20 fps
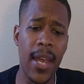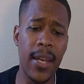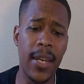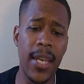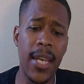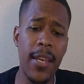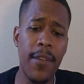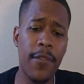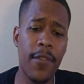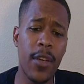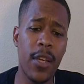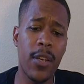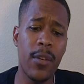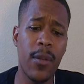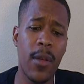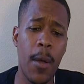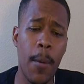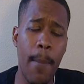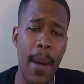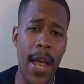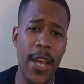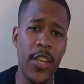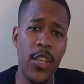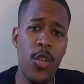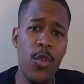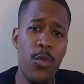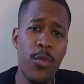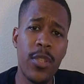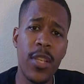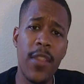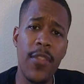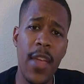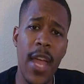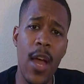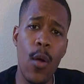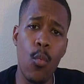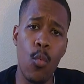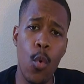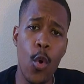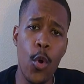And even by using
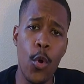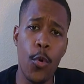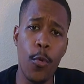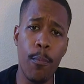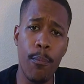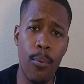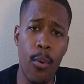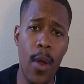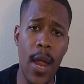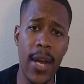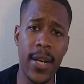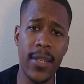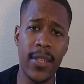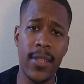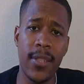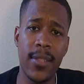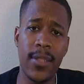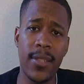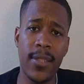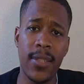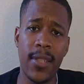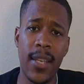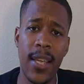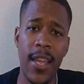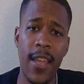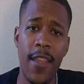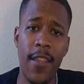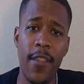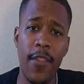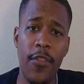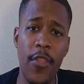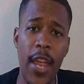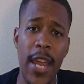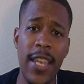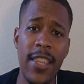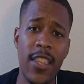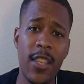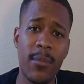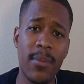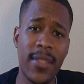that word practice,
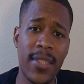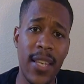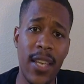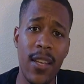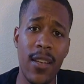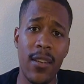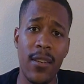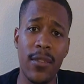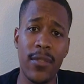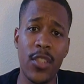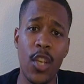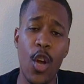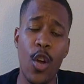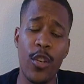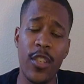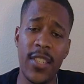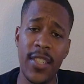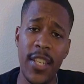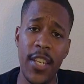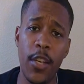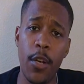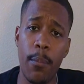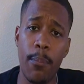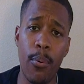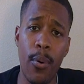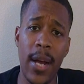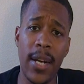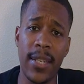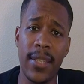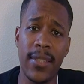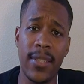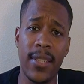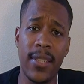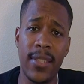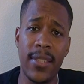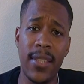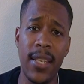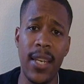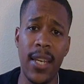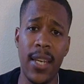they themselves are still
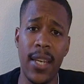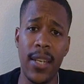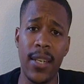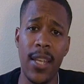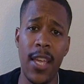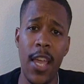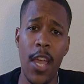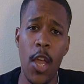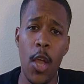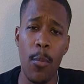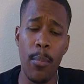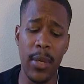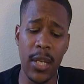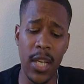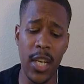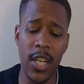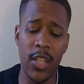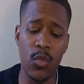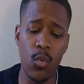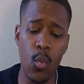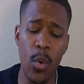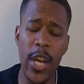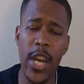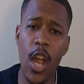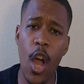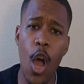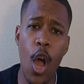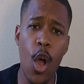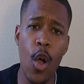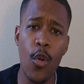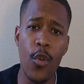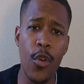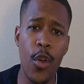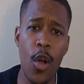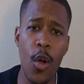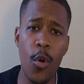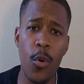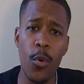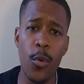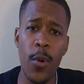practicing sin, because we all
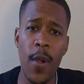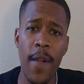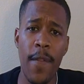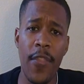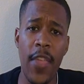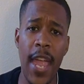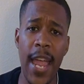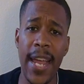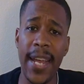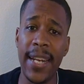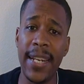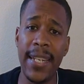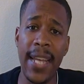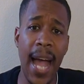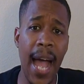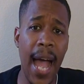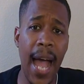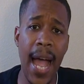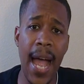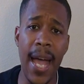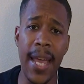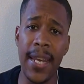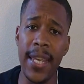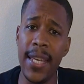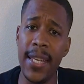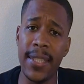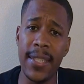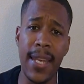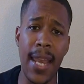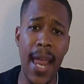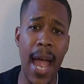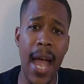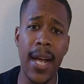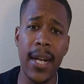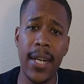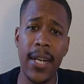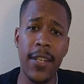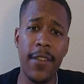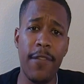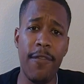know that God is
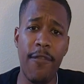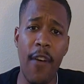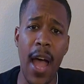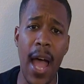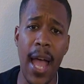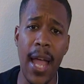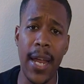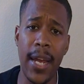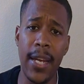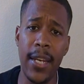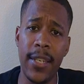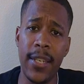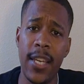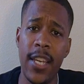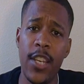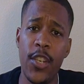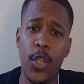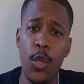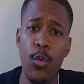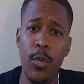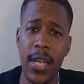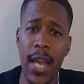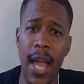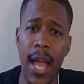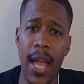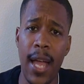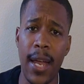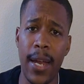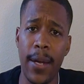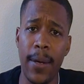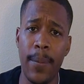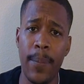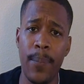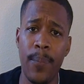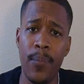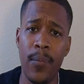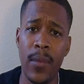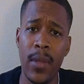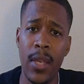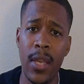not confined to time.